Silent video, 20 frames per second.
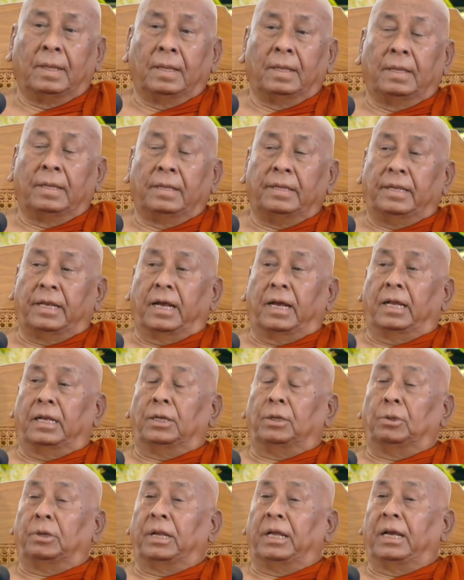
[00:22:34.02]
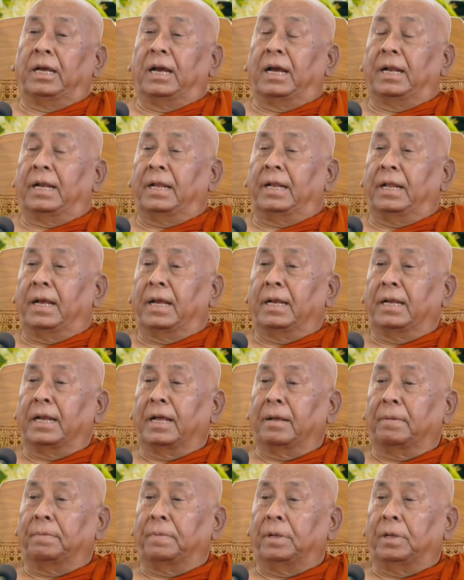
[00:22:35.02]
Nya Lurega
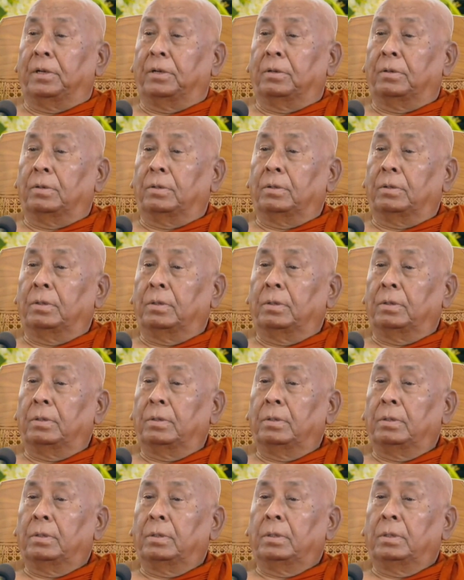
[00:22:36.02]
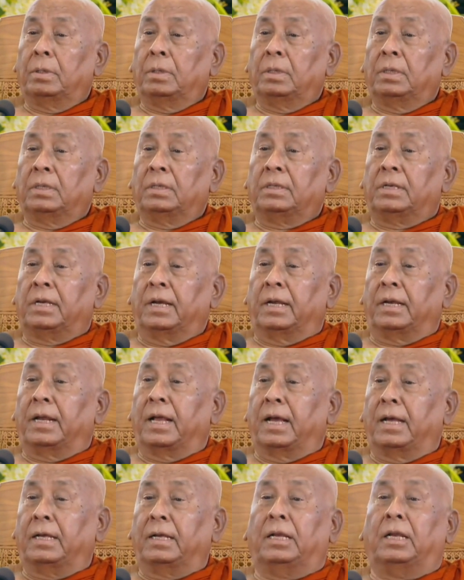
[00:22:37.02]
Diana Bilo Sena
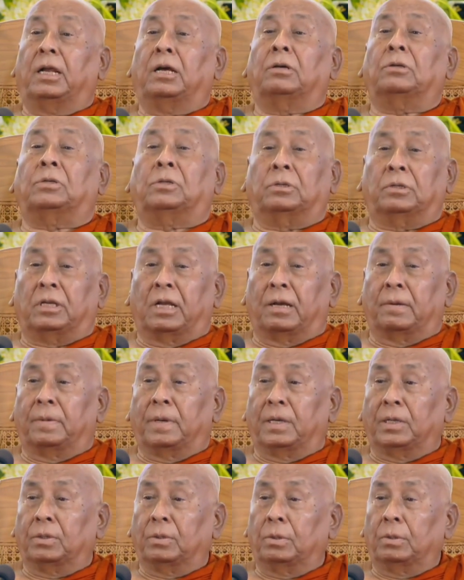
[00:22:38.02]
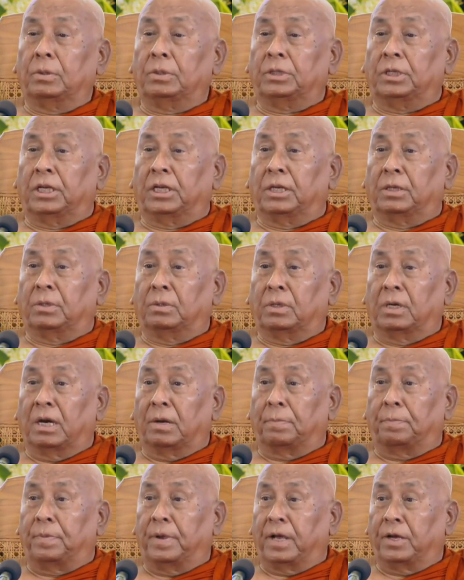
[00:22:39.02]
Ilau Sujabado, zero on a
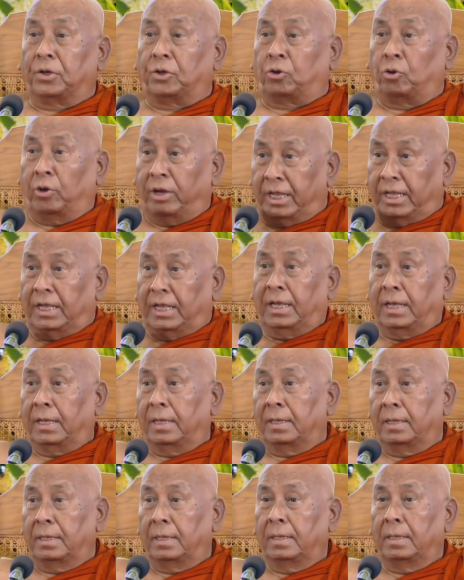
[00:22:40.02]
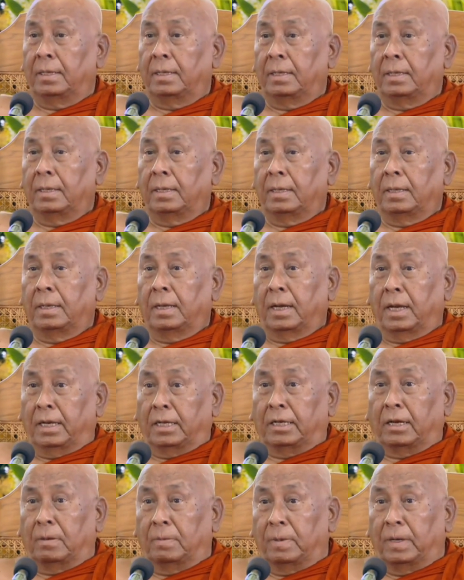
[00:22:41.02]
pian twenty.
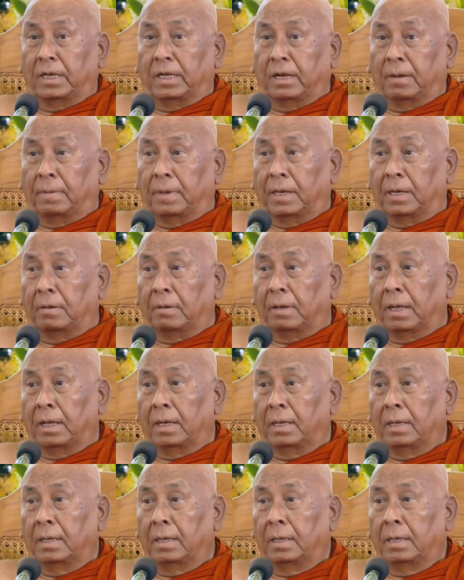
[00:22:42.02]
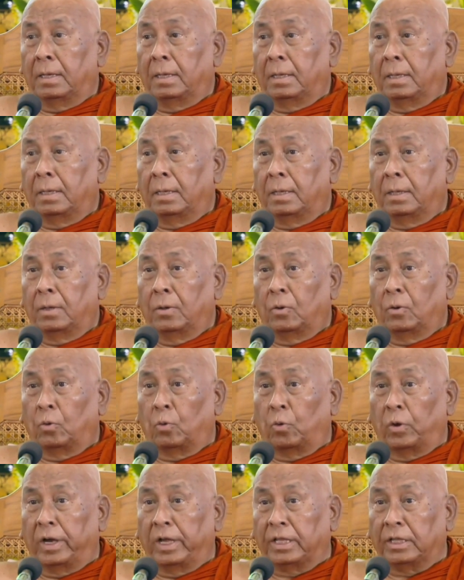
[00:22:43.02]
Ericomalia Balole.
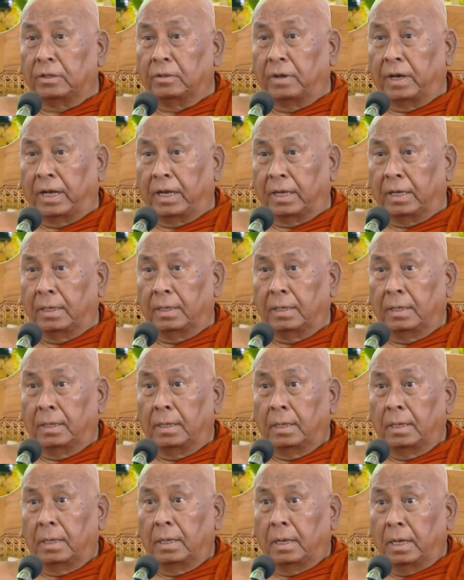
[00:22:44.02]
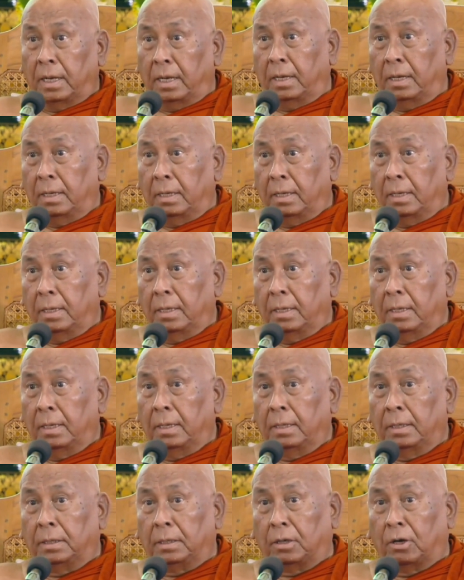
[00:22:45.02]
When the one. Hey,
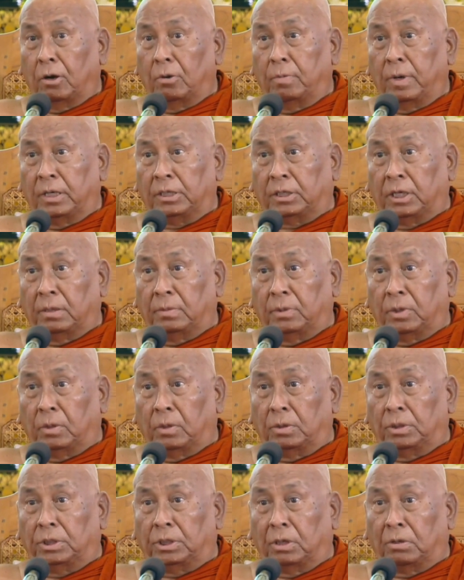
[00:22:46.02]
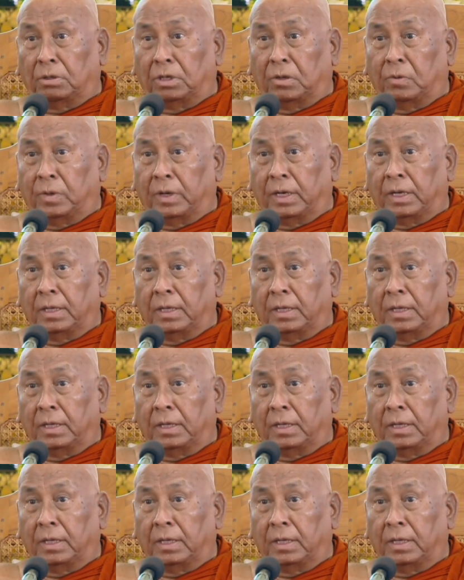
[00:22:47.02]
the Goma Chimbo each on a one.